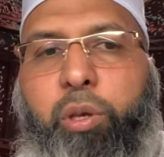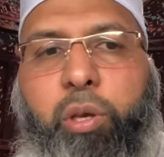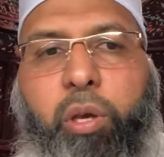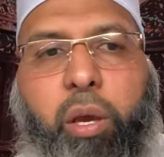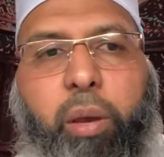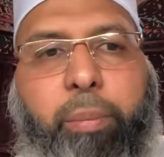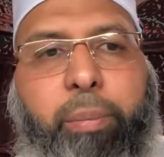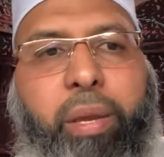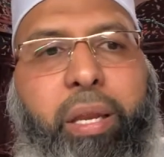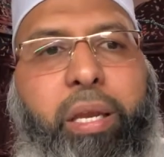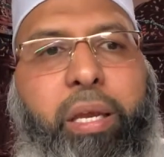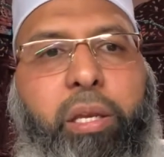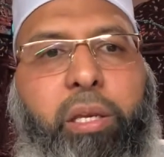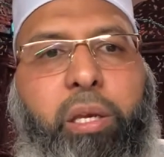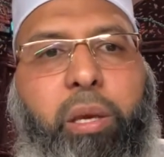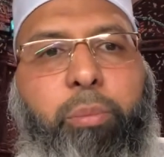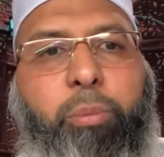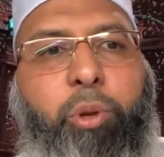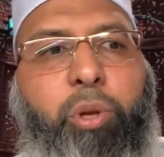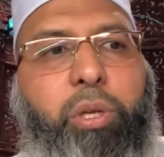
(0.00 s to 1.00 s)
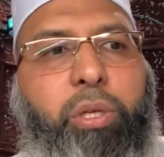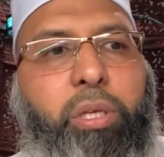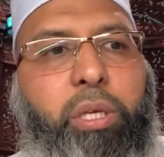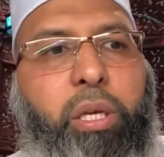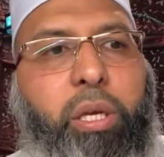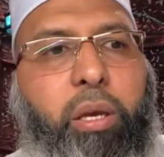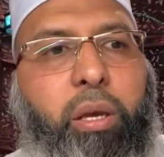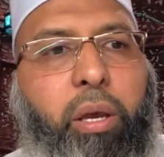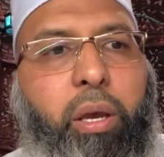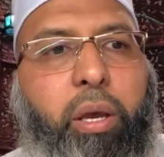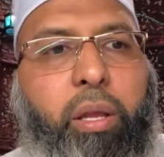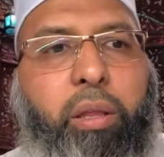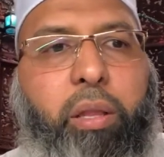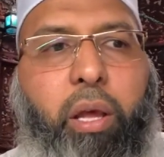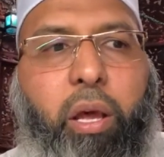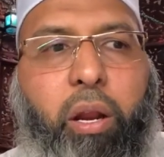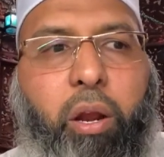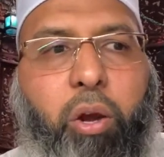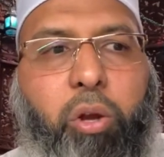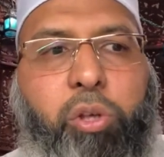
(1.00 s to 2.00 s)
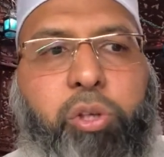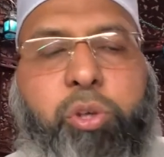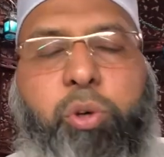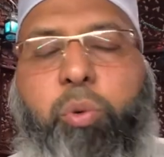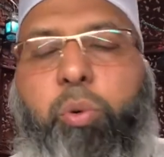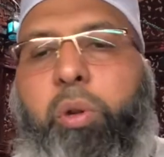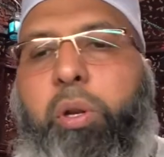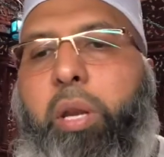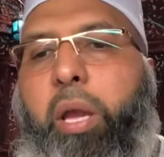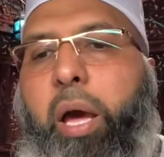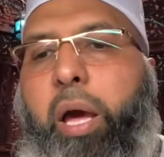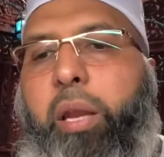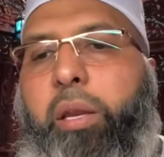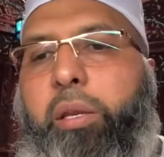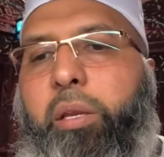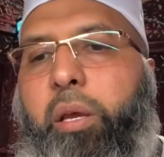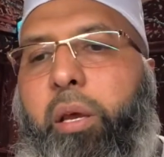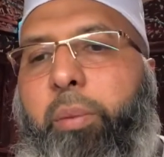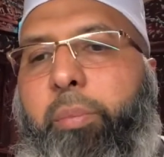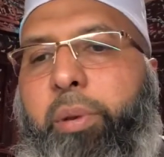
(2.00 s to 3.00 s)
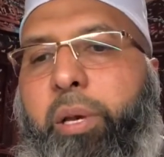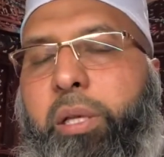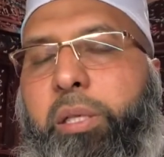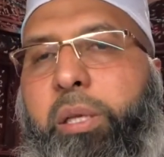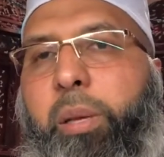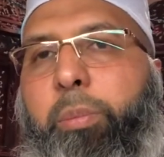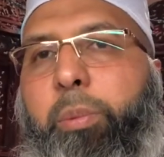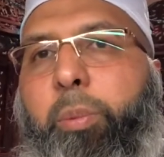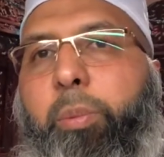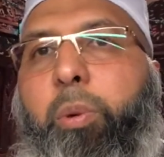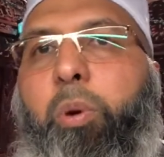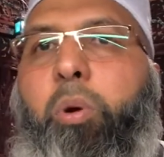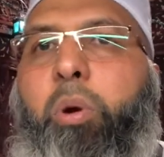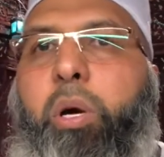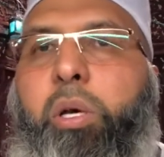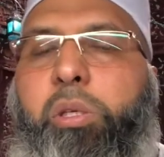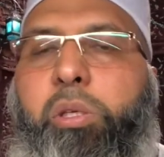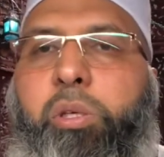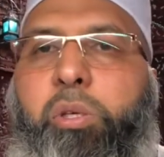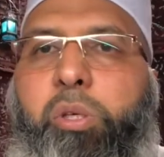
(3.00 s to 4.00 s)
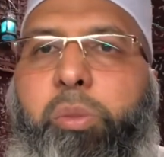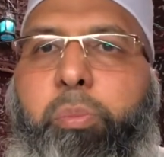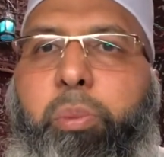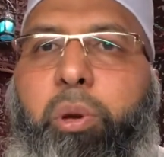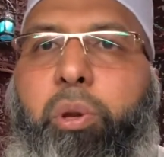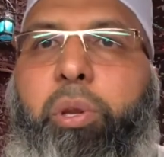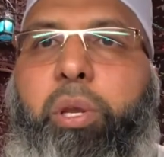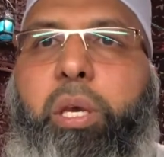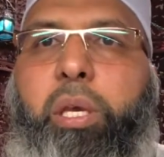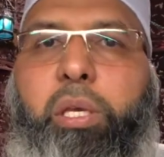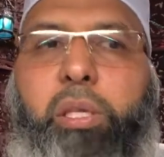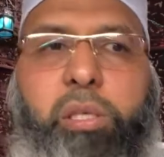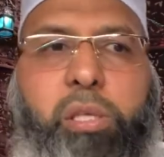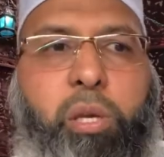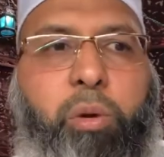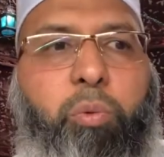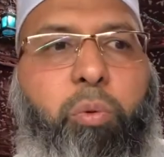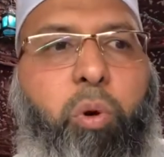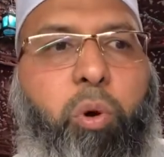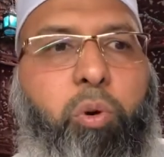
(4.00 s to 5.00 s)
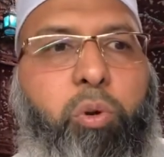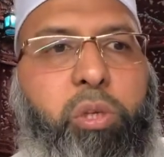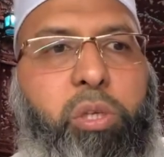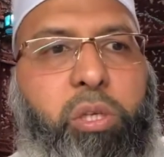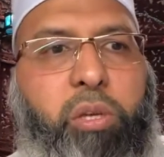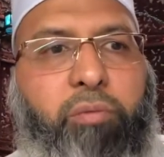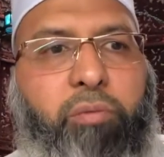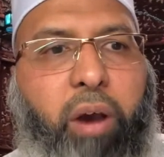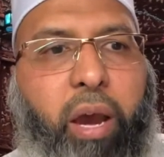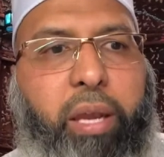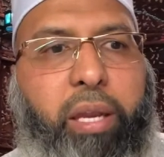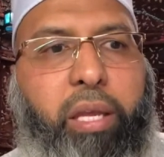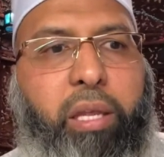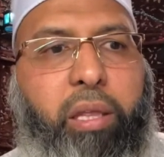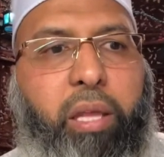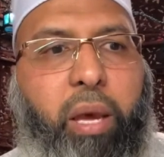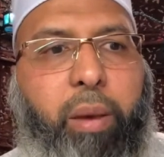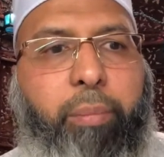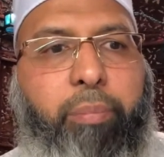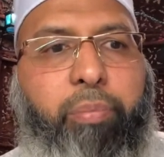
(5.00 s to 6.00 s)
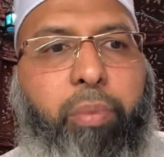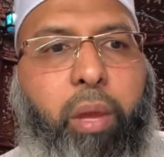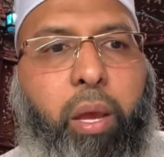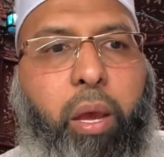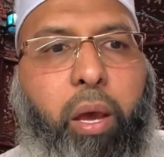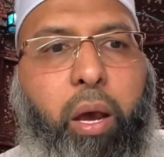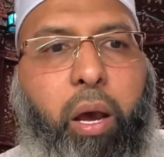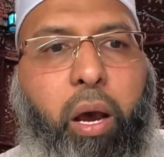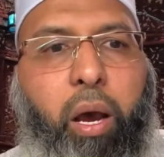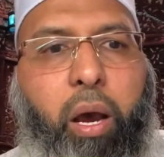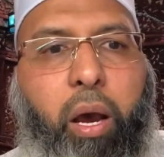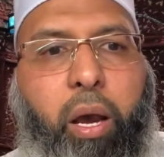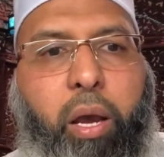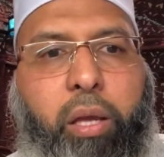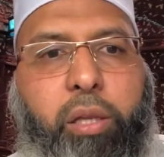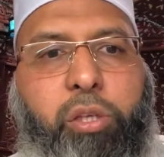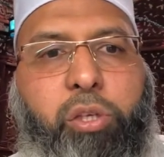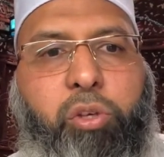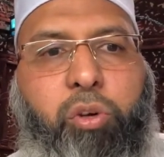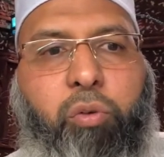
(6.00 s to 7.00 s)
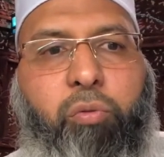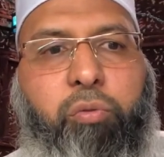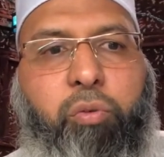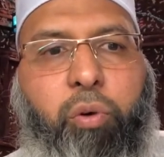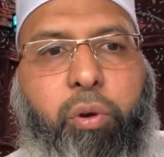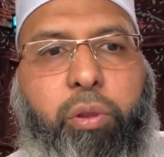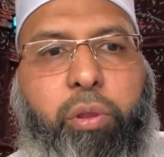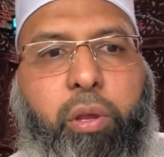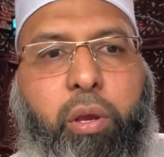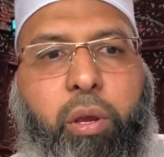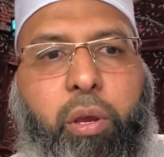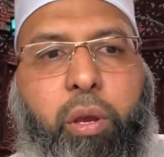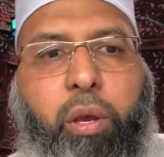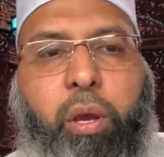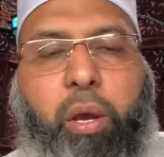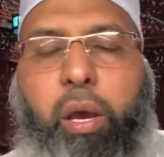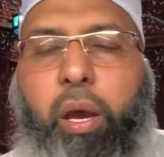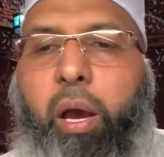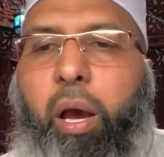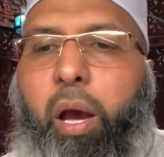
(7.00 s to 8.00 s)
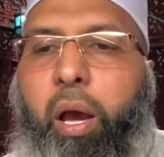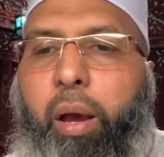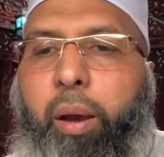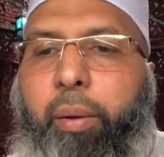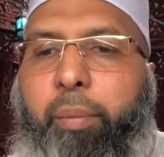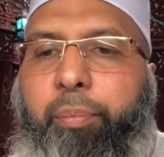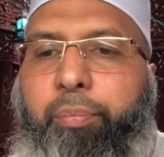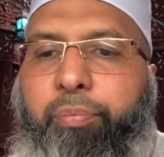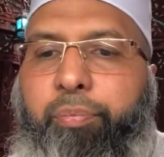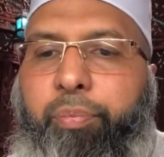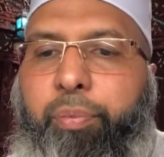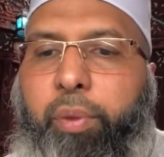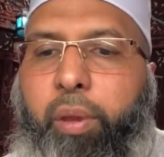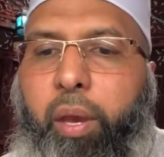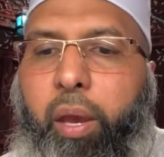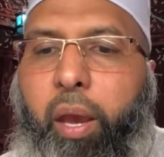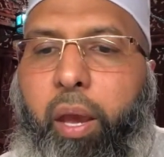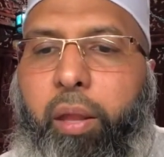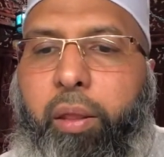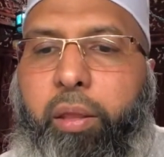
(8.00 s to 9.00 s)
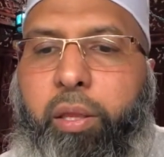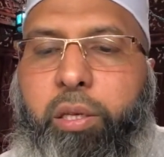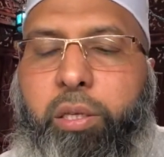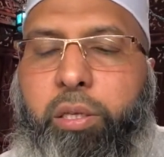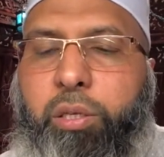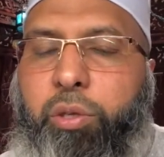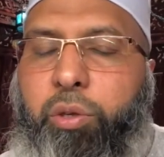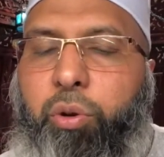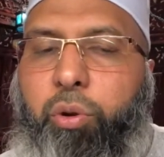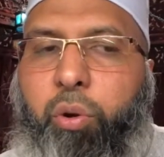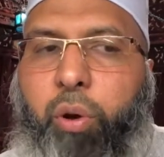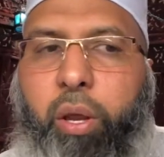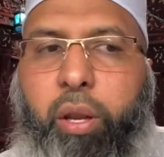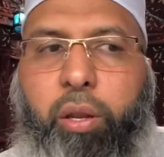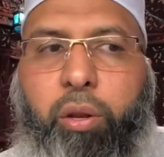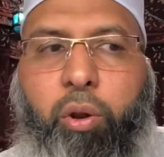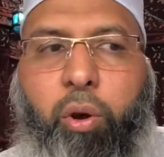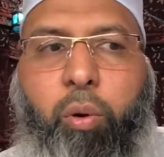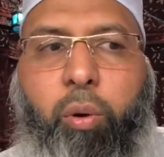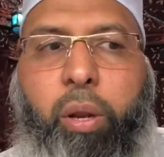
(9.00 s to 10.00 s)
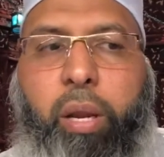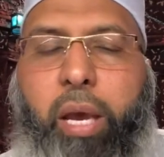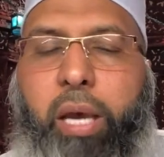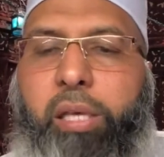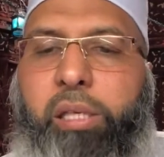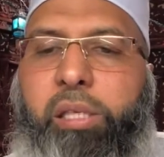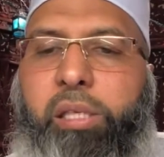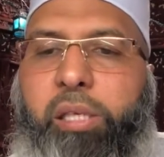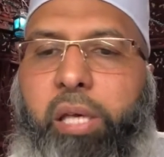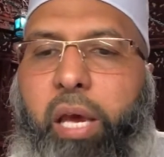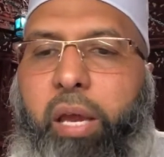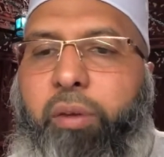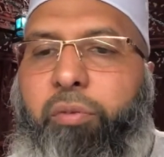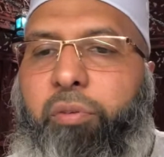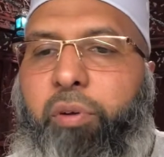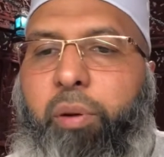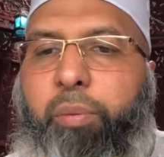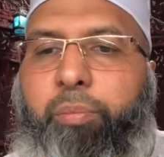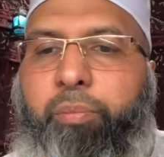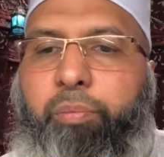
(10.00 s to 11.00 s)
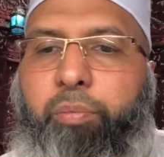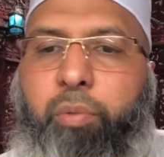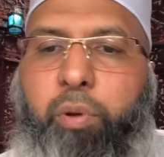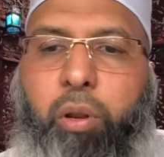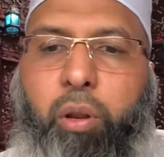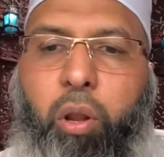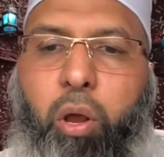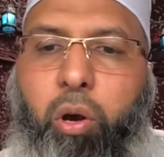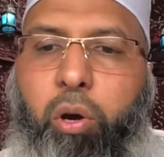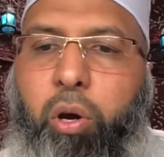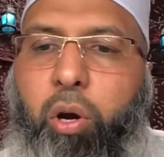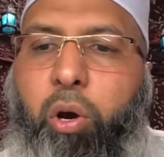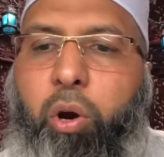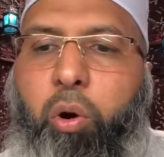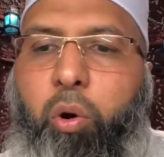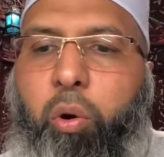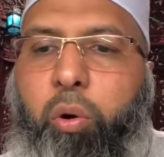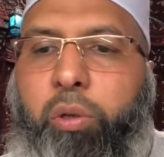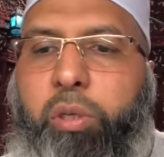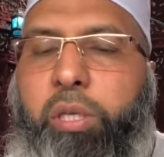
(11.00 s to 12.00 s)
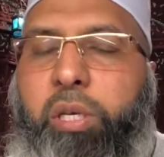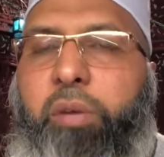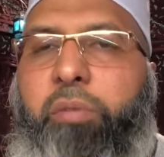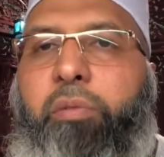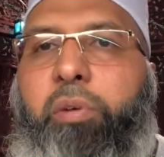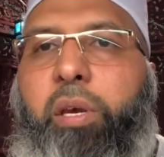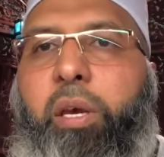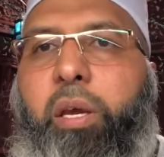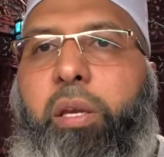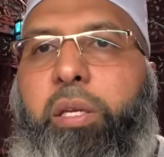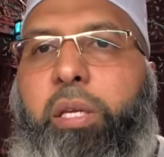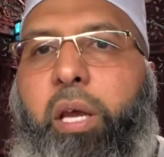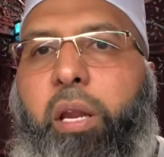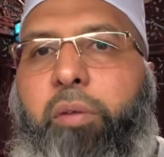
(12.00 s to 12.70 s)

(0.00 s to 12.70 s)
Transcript: immediate community, that also would not be acceptable because there's buildings and roads dividing them and so forth. And no one has said from long ago, TV and